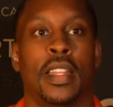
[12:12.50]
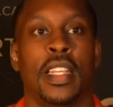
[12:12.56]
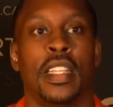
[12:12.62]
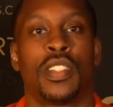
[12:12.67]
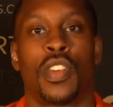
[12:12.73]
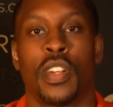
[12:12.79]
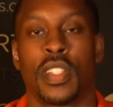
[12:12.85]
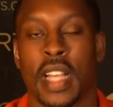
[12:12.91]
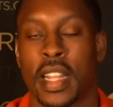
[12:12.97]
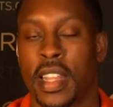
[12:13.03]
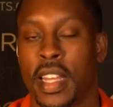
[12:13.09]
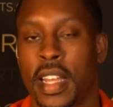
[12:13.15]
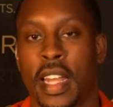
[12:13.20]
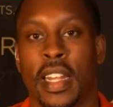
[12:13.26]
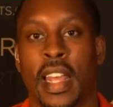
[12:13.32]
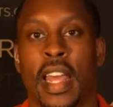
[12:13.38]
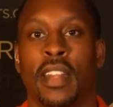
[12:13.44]
these girls, I
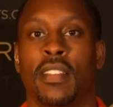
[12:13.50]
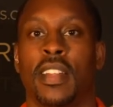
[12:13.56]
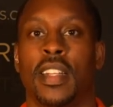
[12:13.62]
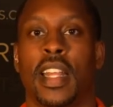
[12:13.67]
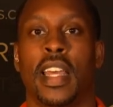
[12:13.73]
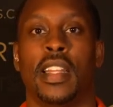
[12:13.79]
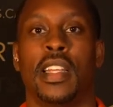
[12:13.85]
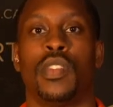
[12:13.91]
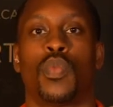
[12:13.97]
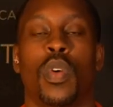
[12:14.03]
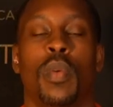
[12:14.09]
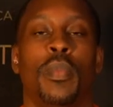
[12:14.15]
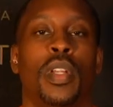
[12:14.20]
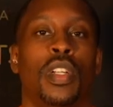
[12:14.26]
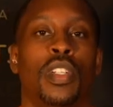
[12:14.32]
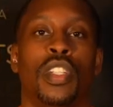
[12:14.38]
think at the end of the day, these women,